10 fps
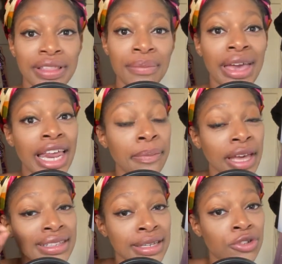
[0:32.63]
But the
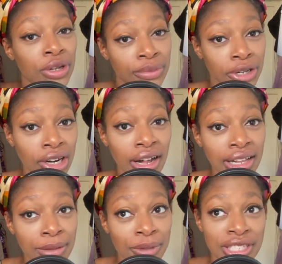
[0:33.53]
Manic Pixie Dream
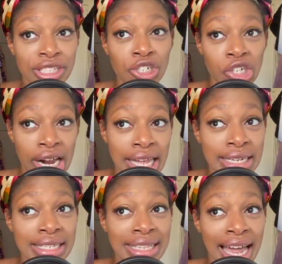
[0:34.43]
Girl was the
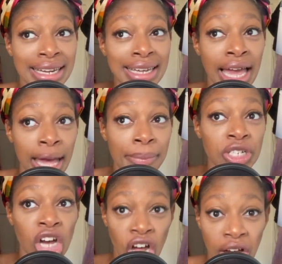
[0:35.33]
trend that
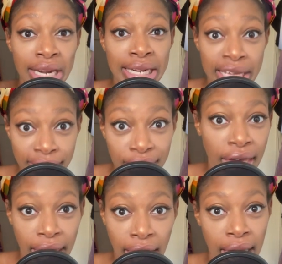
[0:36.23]
kept on
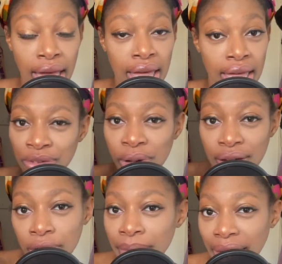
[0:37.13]
giving. But have
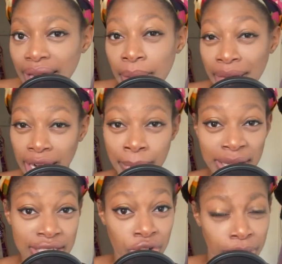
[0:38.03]
you ever met a
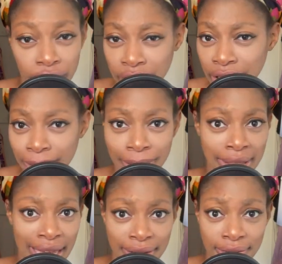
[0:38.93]
Manic Pixie Dream Girl in
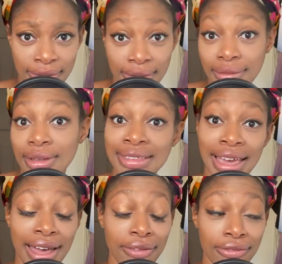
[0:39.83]
real life?
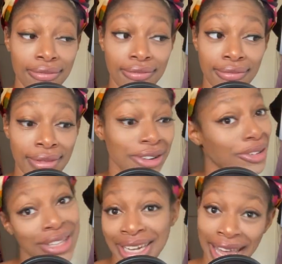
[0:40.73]
Because I have,
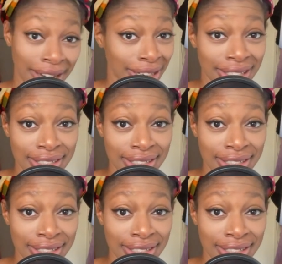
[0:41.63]
and you're looking at